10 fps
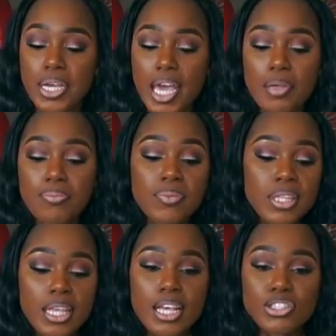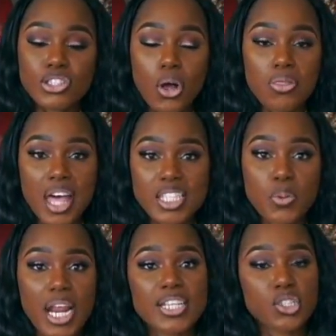okay? So that's
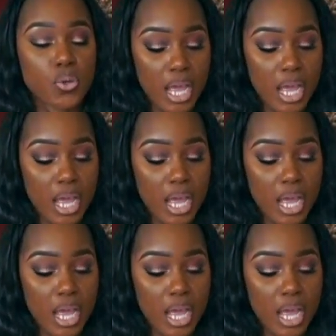what I do.